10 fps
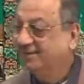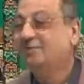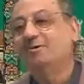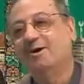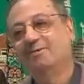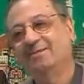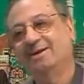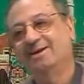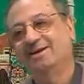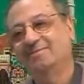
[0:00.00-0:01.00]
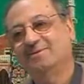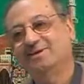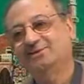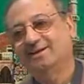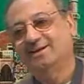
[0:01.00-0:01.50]
Farmate,
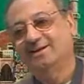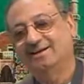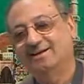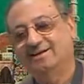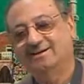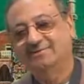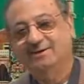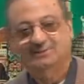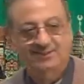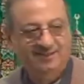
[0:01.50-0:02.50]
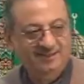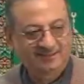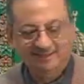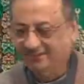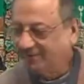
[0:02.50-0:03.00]
mashallah, mashallah,
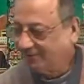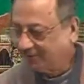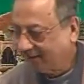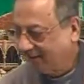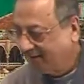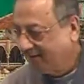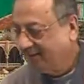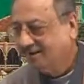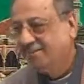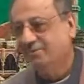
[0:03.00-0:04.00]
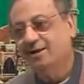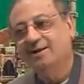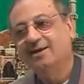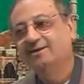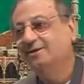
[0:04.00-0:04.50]
Sister Hafsa. May
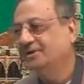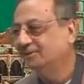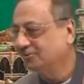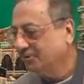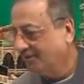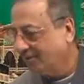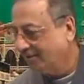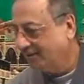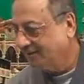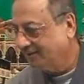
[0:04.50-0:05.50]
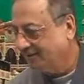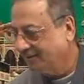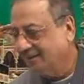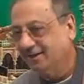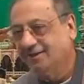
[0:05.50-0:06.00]
Allah increase you in knowledge.
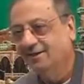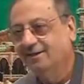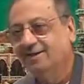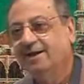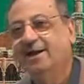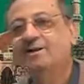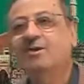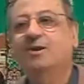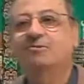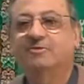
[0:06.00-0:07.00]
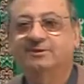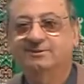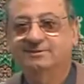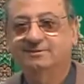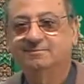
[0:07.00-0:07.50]
Huh? And all of
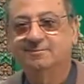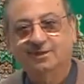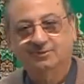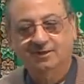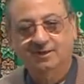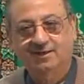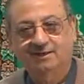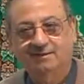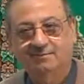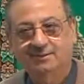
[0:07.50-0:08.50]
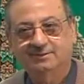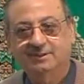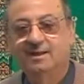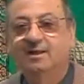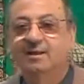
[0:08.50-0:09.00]
us, mashallah,
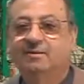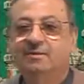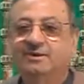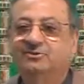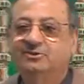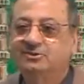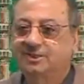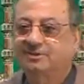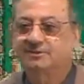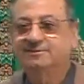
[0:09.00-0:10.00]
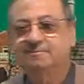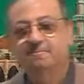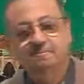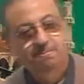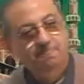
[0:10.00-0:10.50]
mashallah. Brothers and sisters,
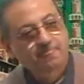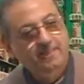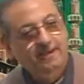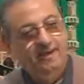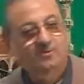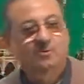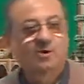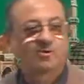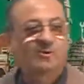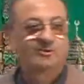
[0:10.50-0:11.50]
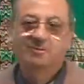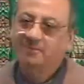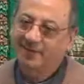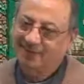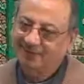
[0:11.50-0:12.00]
I do not want to
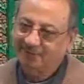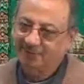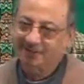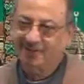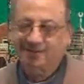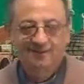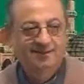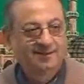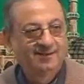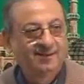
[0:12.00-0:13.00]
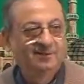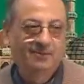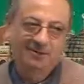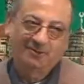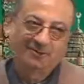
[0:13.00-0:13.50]
embarrass Hafsa.
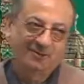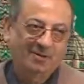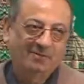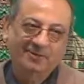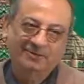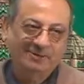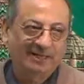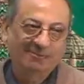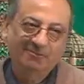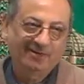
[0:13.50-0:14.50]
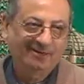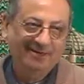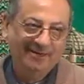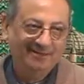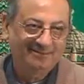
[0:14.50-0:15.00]
But you remember she came very
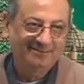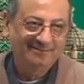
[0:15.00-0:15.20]
late.